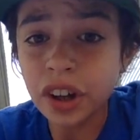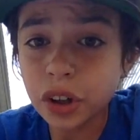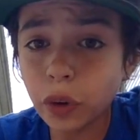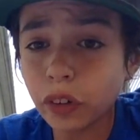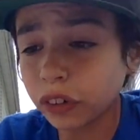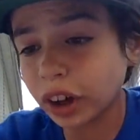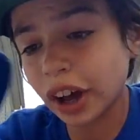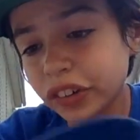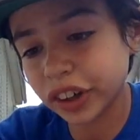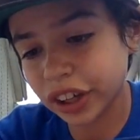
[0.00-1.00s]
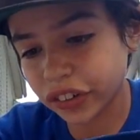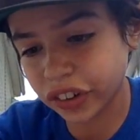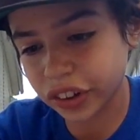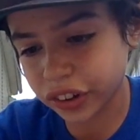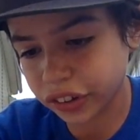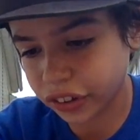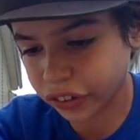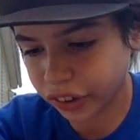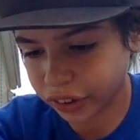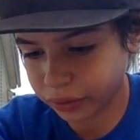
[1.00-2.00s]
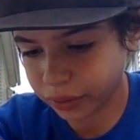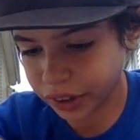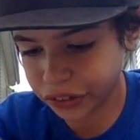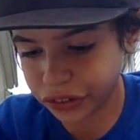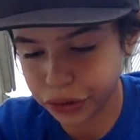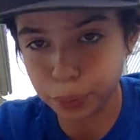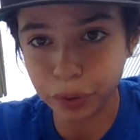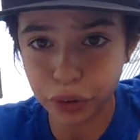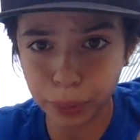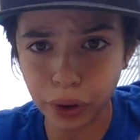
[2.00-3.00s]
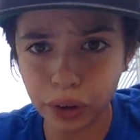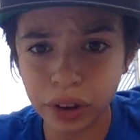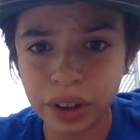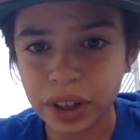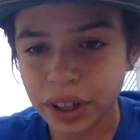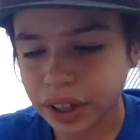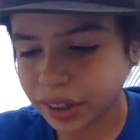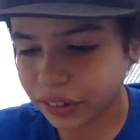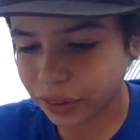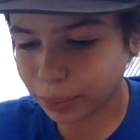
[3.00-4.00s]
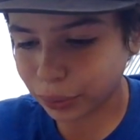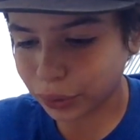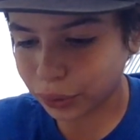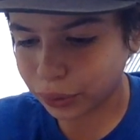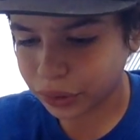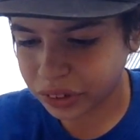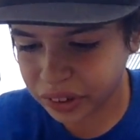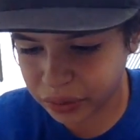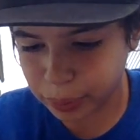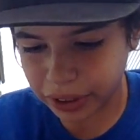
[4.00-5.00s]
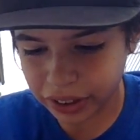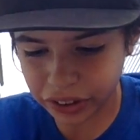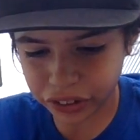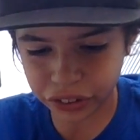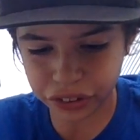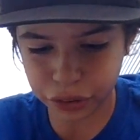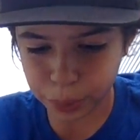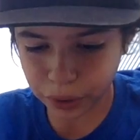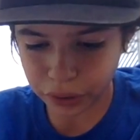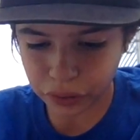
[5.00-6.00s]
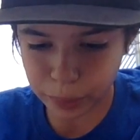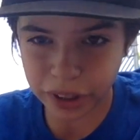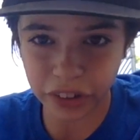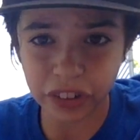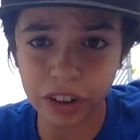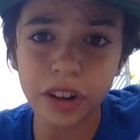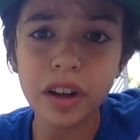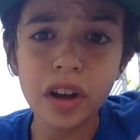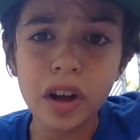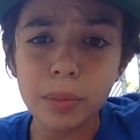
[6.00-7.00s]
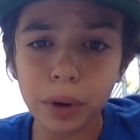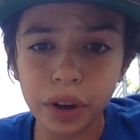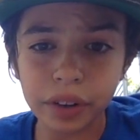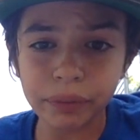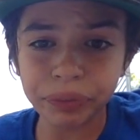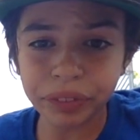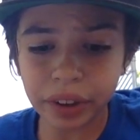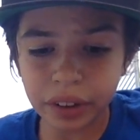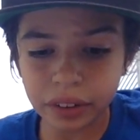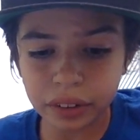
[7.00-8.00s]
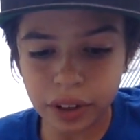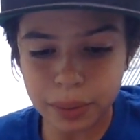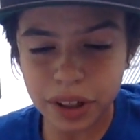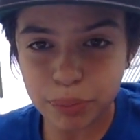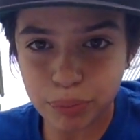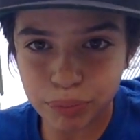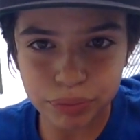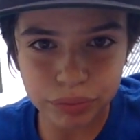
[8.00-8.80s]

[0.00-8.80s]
You guys can't see it because it's like it's super small and it's in blue. It's very it's super hard for me to see it, but let me.